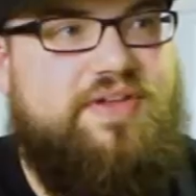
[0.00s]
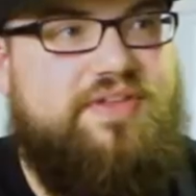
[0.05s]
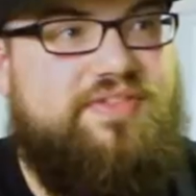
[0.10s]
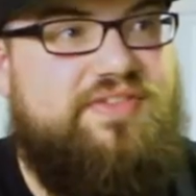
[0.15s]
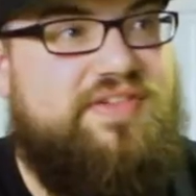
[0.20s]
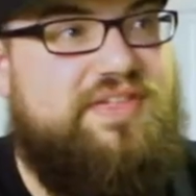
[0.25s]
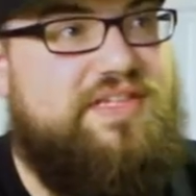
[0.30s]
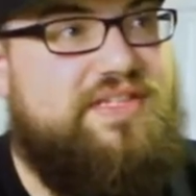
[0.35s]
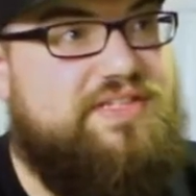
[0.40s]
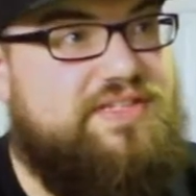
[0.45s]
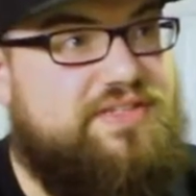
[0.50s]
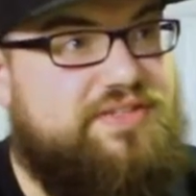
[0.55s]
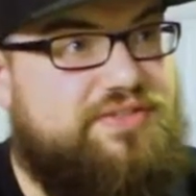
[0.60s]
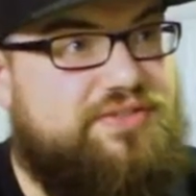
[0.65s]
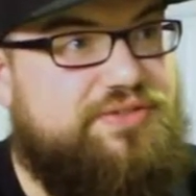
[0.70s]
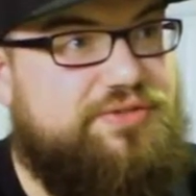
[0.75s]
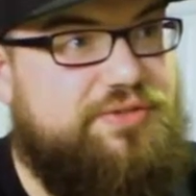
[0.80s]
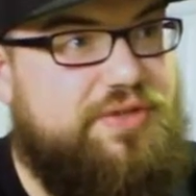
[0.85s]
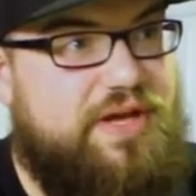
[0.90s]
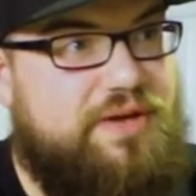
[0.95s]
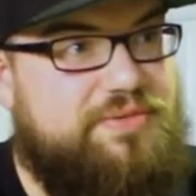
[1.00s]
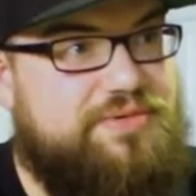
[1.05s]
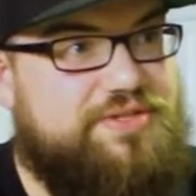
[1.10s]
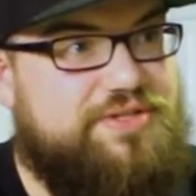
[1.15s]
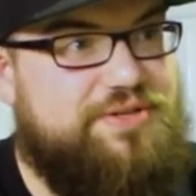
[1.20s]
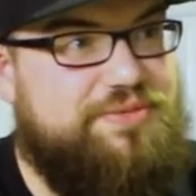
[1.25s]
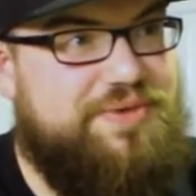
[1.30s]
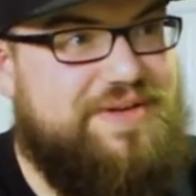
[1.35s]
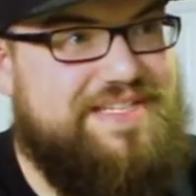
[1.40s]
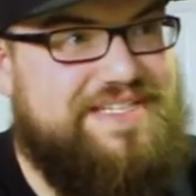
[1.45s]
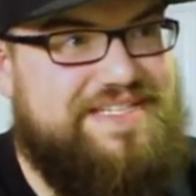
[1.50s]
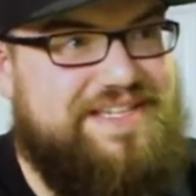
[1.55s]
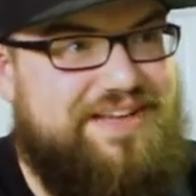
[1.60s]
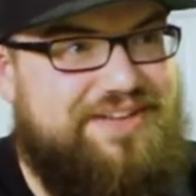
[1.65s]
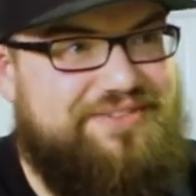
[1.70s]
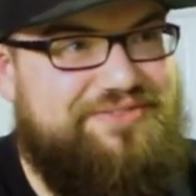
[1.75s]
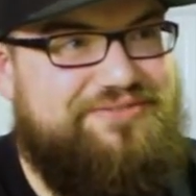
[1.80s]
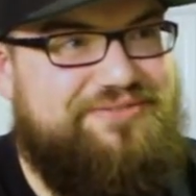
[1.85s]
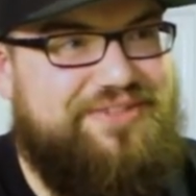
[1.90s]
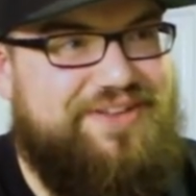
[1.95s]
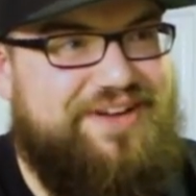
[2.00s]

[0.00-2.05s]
because I did deal 2 damage to myself